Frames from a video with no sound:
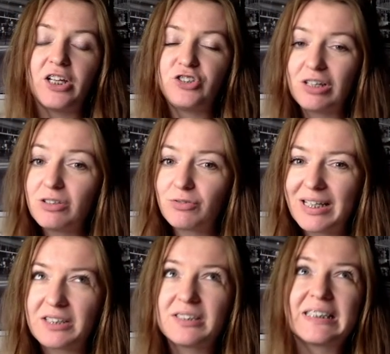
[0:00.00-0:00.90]

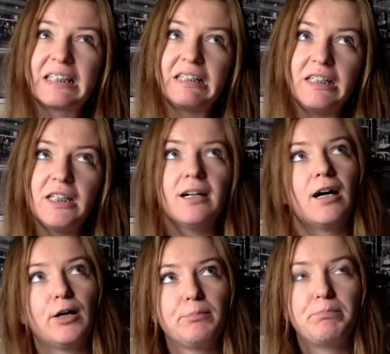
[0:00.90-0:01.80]
Generators' key
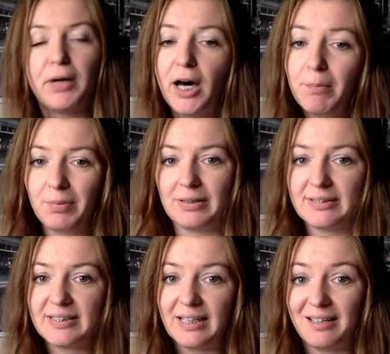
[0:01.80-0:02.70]

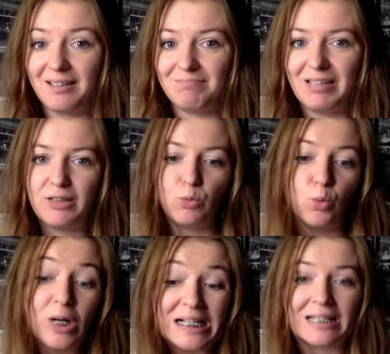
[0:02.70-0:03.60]
purpose in
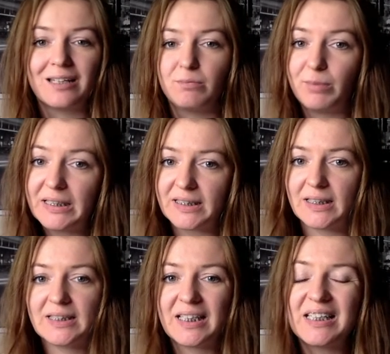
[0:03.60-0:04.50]
work, in
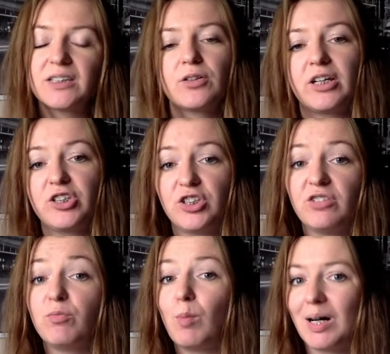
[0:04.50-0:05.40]
business, is to
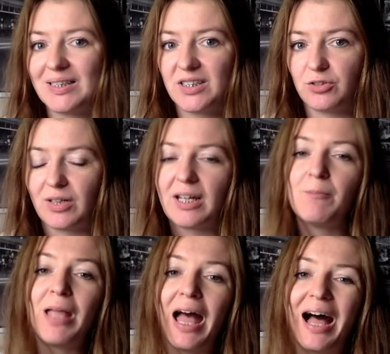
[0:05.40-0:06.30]
achieve mastery.
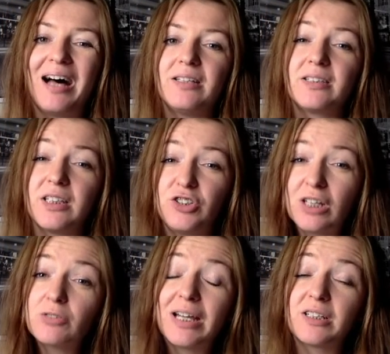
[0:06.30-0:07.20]
And
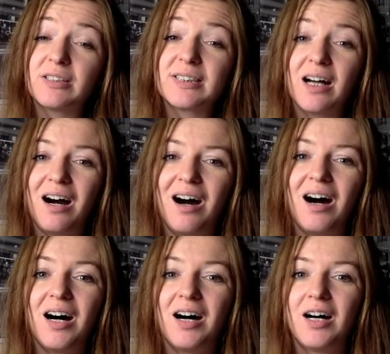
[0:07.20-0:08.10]
generators
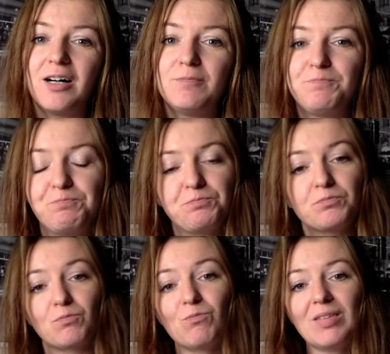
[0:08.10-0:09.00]
are
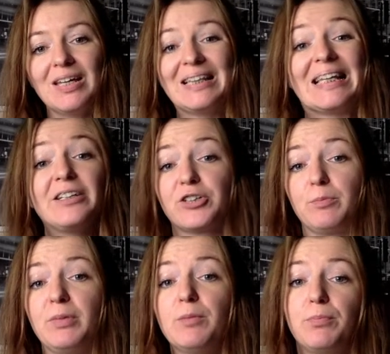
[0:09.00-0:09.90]
linear
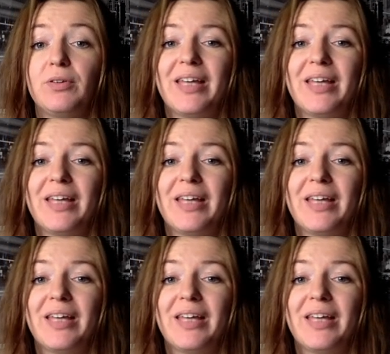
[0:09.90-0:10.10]
people.